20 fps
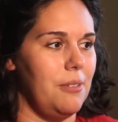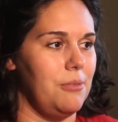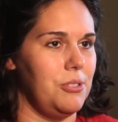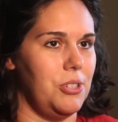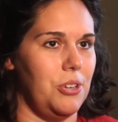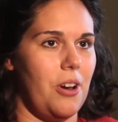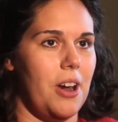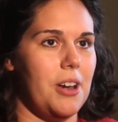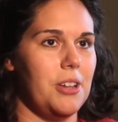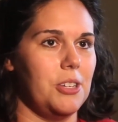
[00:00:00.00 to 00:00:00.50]
It
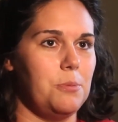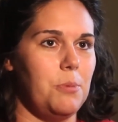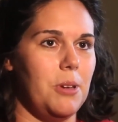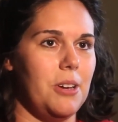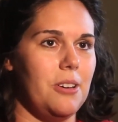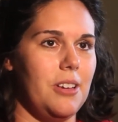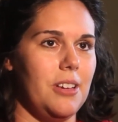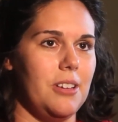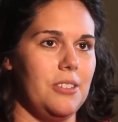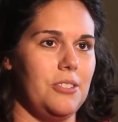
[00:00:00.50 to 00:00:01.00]
was a great
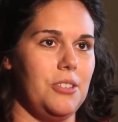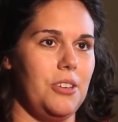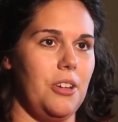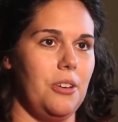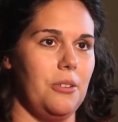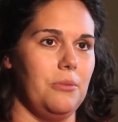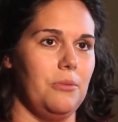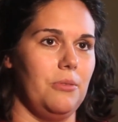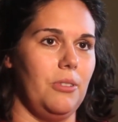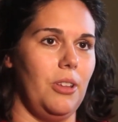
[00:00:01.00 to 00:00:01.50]
experience, you
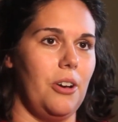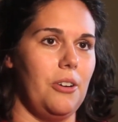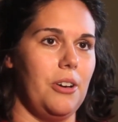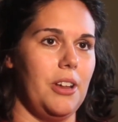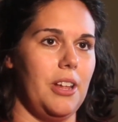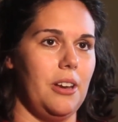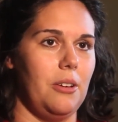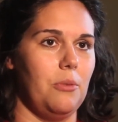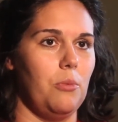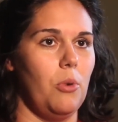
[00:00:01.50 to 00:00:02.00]
know,
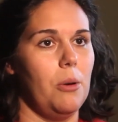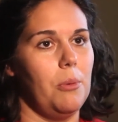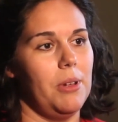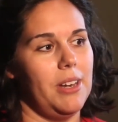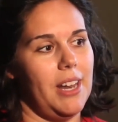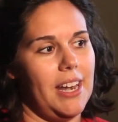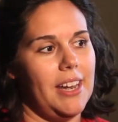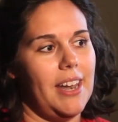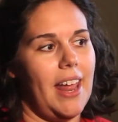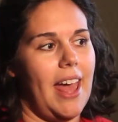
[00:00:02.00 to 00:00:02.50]
learning what
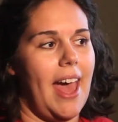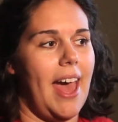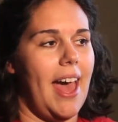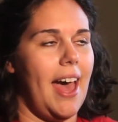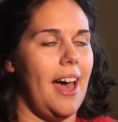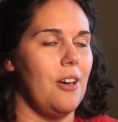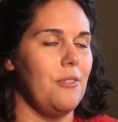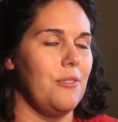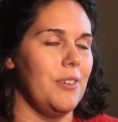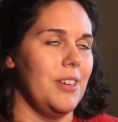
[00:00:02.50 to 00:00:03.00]
we needed to
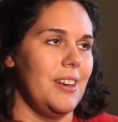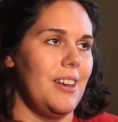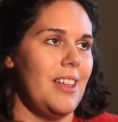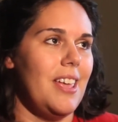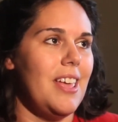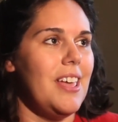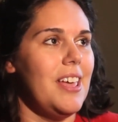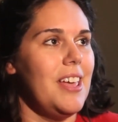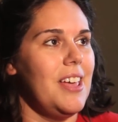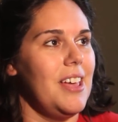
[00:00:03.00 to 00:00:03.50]
have
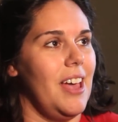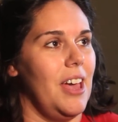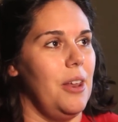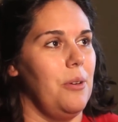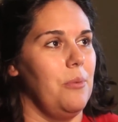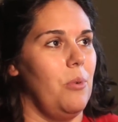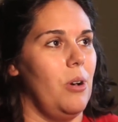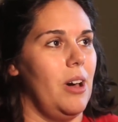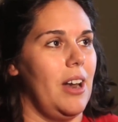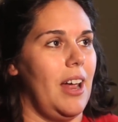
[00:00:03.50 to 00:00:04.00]

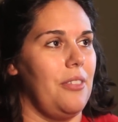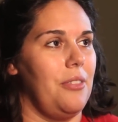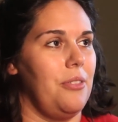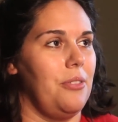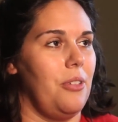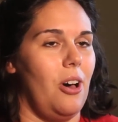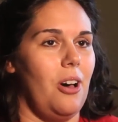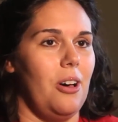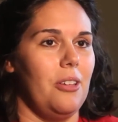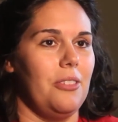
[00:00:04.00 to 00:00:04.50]
and what what I
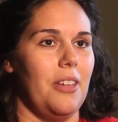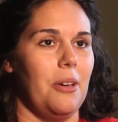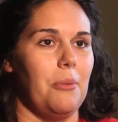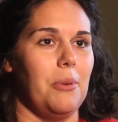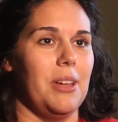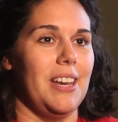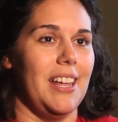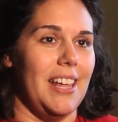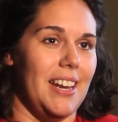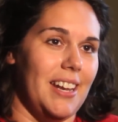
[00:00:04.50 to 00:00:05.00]
thought that
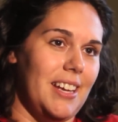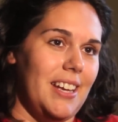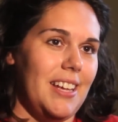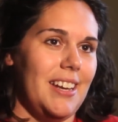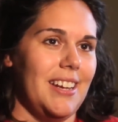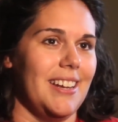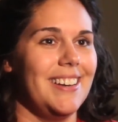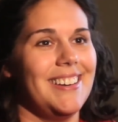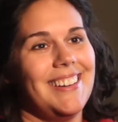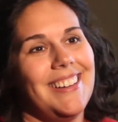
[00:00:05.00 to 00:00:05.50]
we
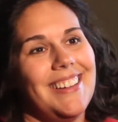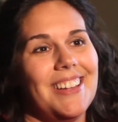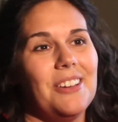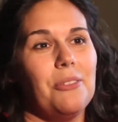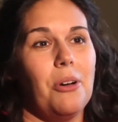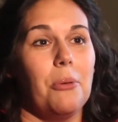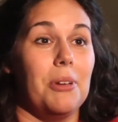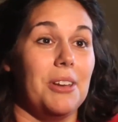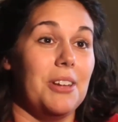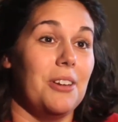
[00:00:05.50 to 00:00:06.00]
needed
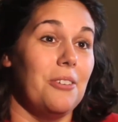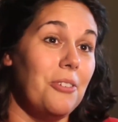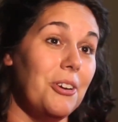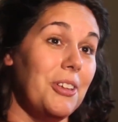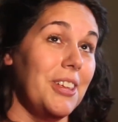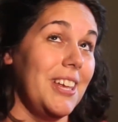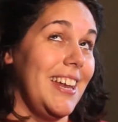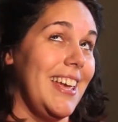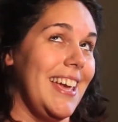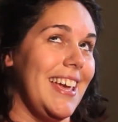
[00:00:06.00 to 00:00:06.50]
and what we didn't
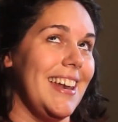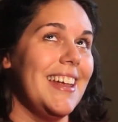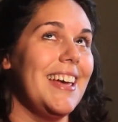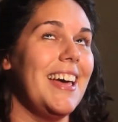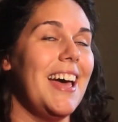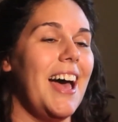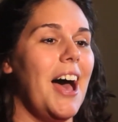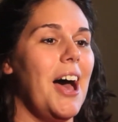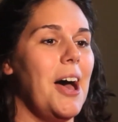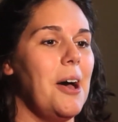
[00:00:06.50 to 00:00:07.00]
really need.
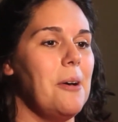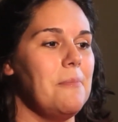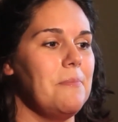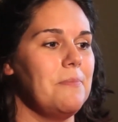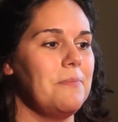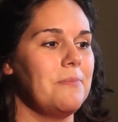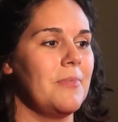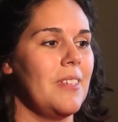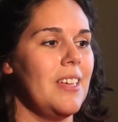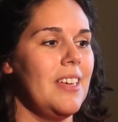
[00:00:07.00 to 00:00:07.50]

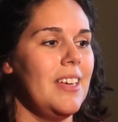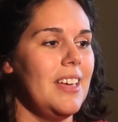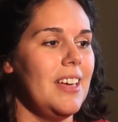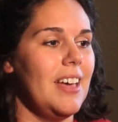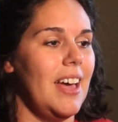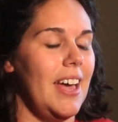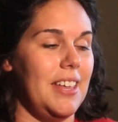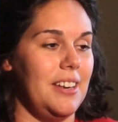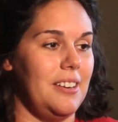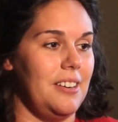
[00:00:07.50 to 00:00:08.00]

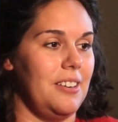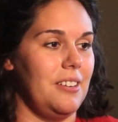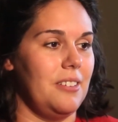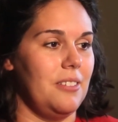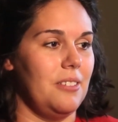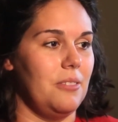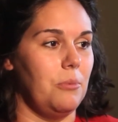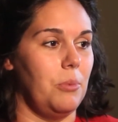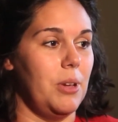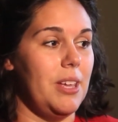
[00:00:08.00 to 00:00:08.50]

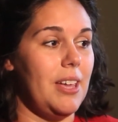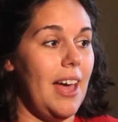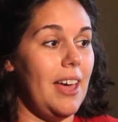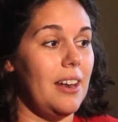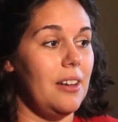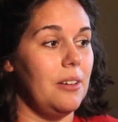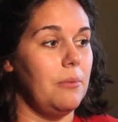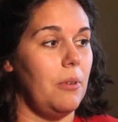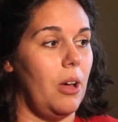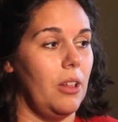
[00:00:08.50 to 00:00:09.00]
And we
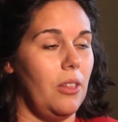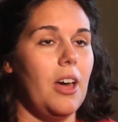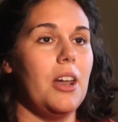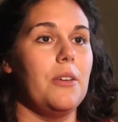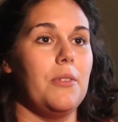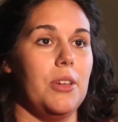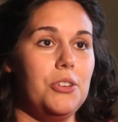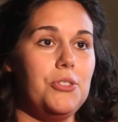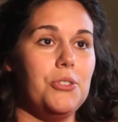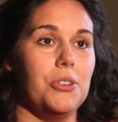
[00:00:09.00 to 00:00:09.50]
had a
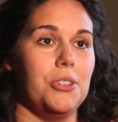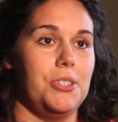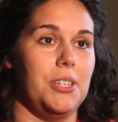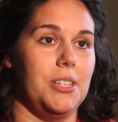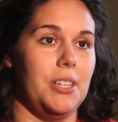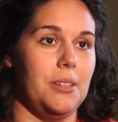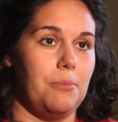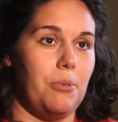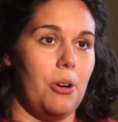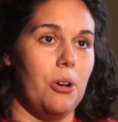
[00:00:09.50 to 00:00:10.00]
lot of interest
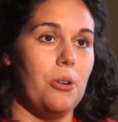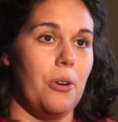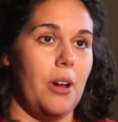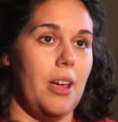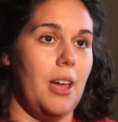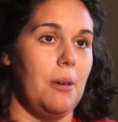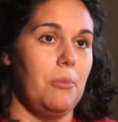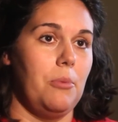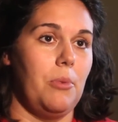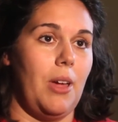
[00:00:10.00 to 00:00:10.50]
in the
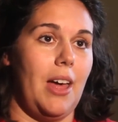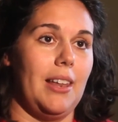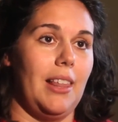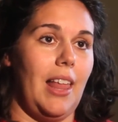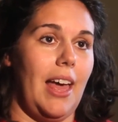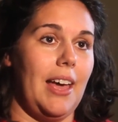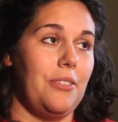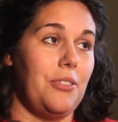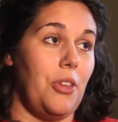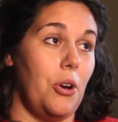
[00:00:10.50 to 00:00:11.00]
program. We had
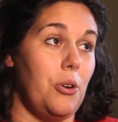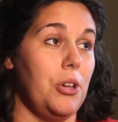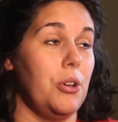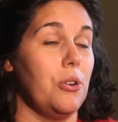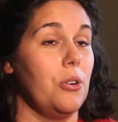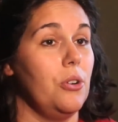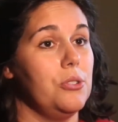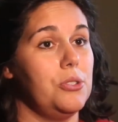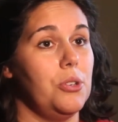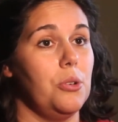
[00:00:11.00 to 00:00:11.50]
like 30
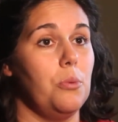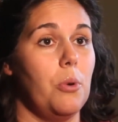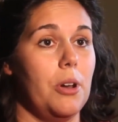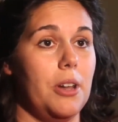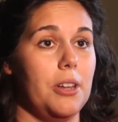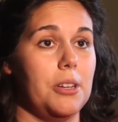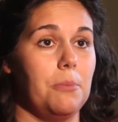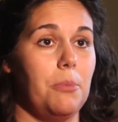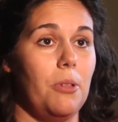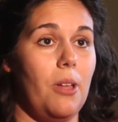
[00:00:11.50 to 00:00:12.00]
girls who
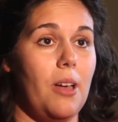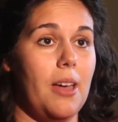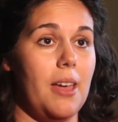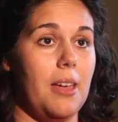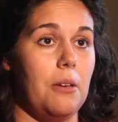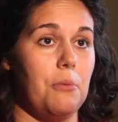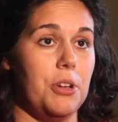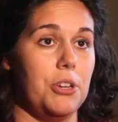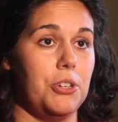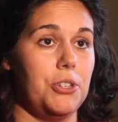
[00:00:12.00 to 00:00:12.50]
wanted to
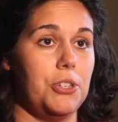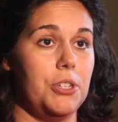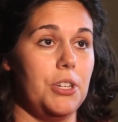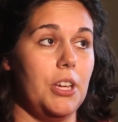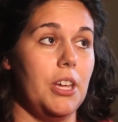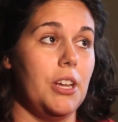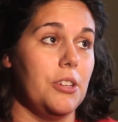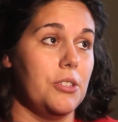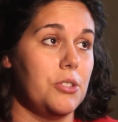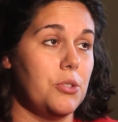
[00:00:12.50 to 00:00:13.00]
play, which
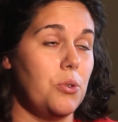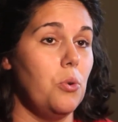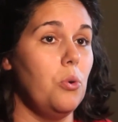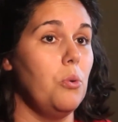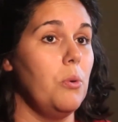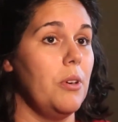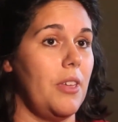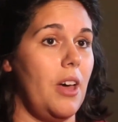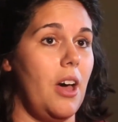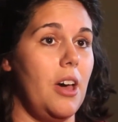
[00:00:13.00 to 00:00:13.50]
in a
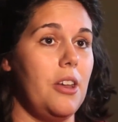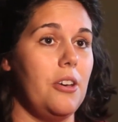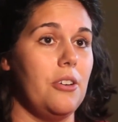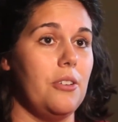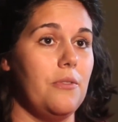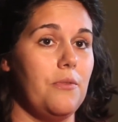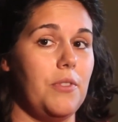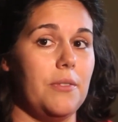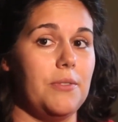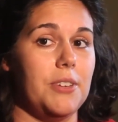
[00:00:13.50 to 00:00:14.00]
school with
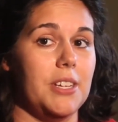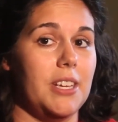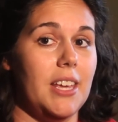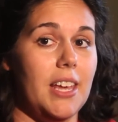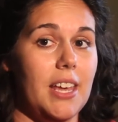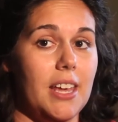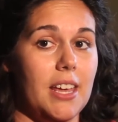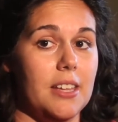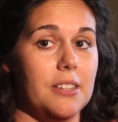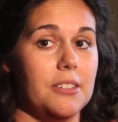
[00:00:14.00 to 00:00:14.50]
150
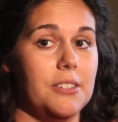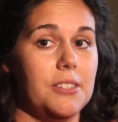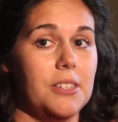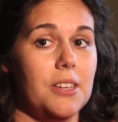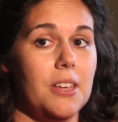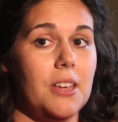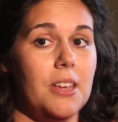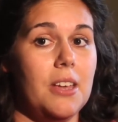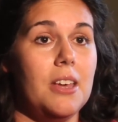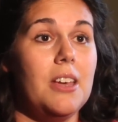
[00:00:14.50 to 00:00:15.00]
kids,
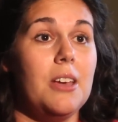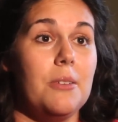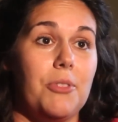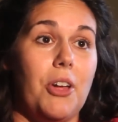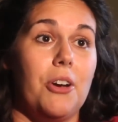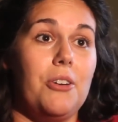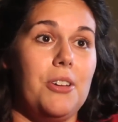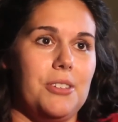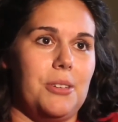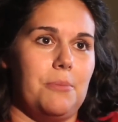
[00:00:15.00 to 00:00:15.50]

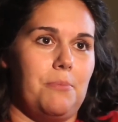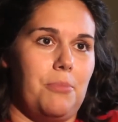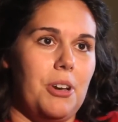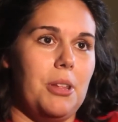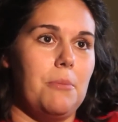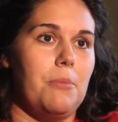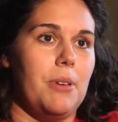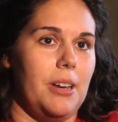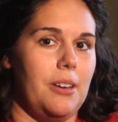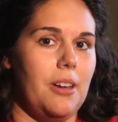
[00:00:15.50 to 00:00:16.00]
30 is a
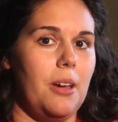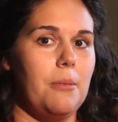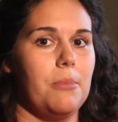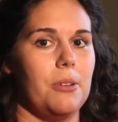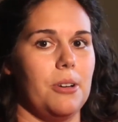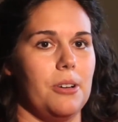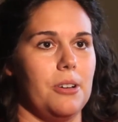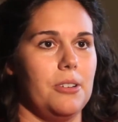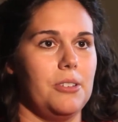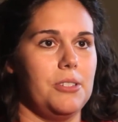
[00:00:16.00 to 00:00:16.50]
pretty big
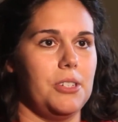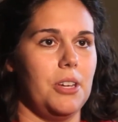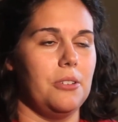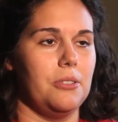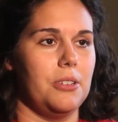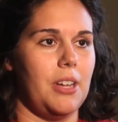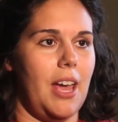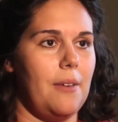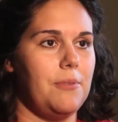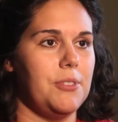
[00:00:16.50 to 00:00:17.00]
number.
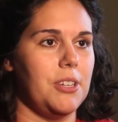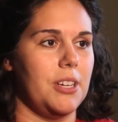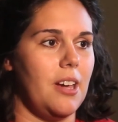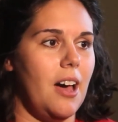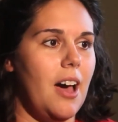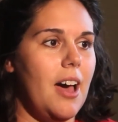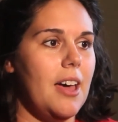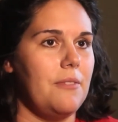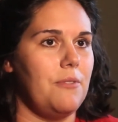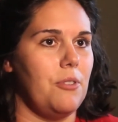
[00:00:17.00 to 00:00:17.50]
So to have to
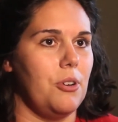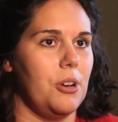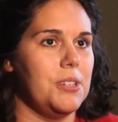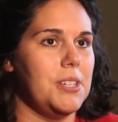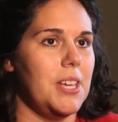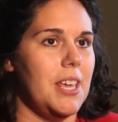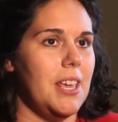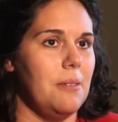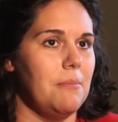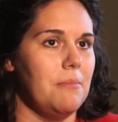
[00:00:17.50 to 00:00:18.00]
cut for a
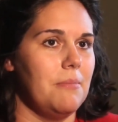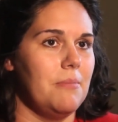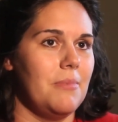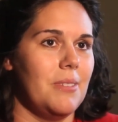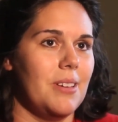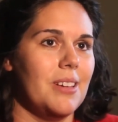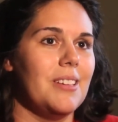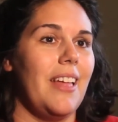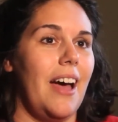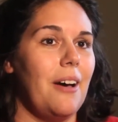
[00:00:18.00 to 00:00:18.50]
team,
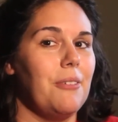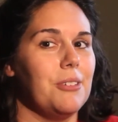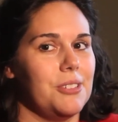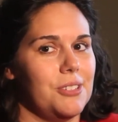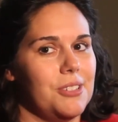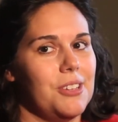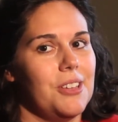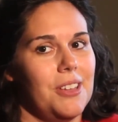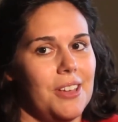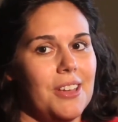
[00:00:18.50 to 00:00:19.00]
that was
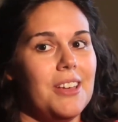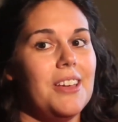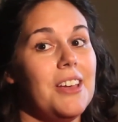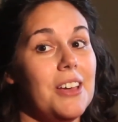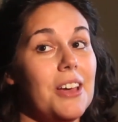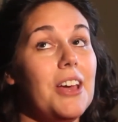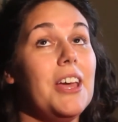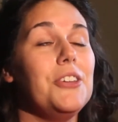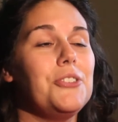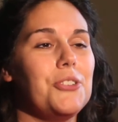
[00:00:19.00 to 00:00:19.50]

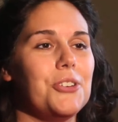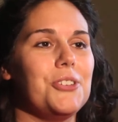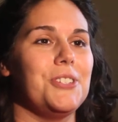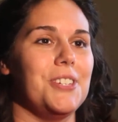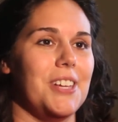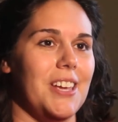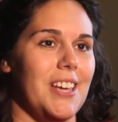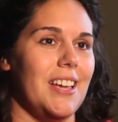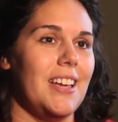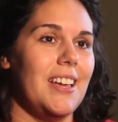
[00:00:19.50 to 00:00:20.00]

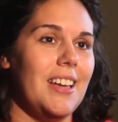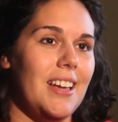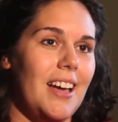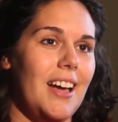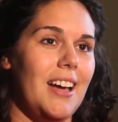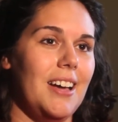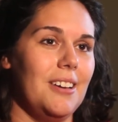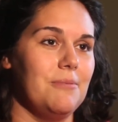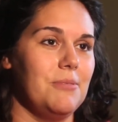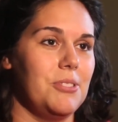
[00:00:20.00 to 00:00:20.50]
interesting.
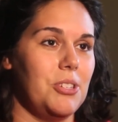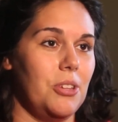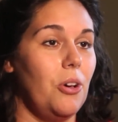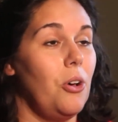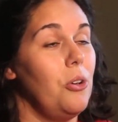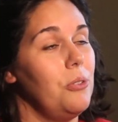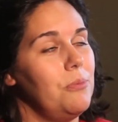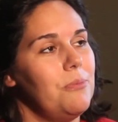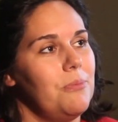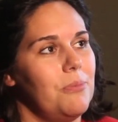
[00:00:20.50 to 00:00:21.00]
So
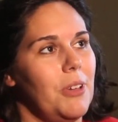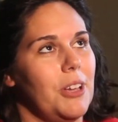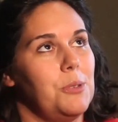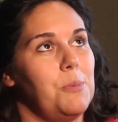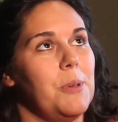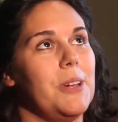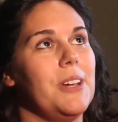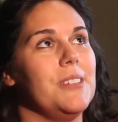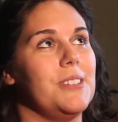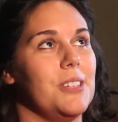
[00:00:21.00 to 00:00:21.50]
the whole
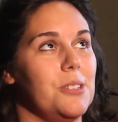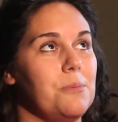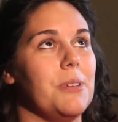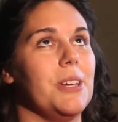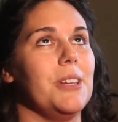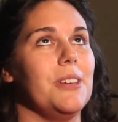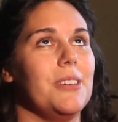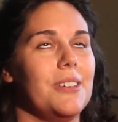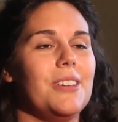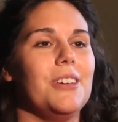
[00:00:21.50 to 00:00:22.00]
experience has
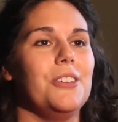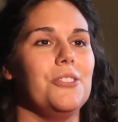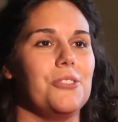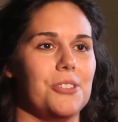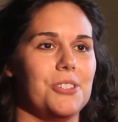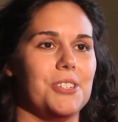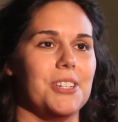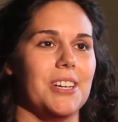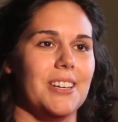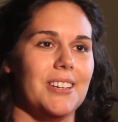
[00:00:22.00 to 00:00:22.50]
been interesting.